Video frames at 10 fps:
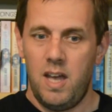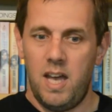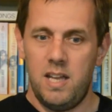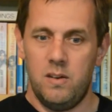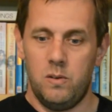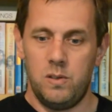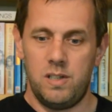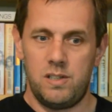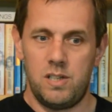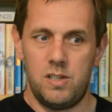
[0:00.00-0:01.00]
in
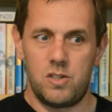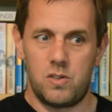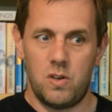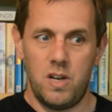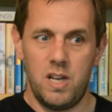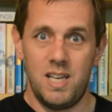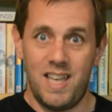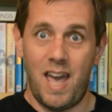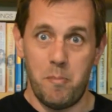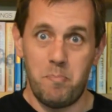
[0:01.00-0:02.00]
order to try and
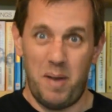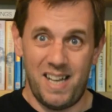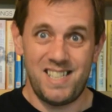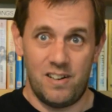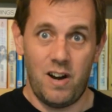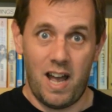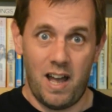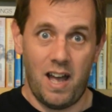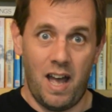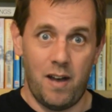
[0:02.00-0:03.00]
get better
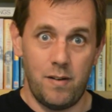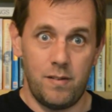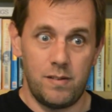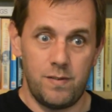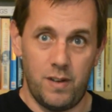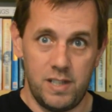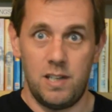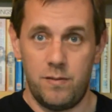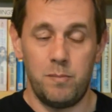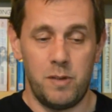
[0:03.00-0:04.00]
at
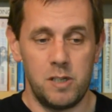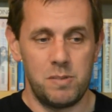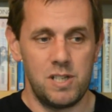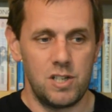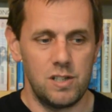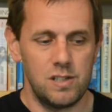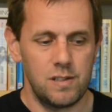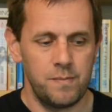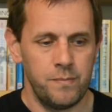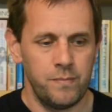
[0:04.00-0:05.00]
fighting from those positions.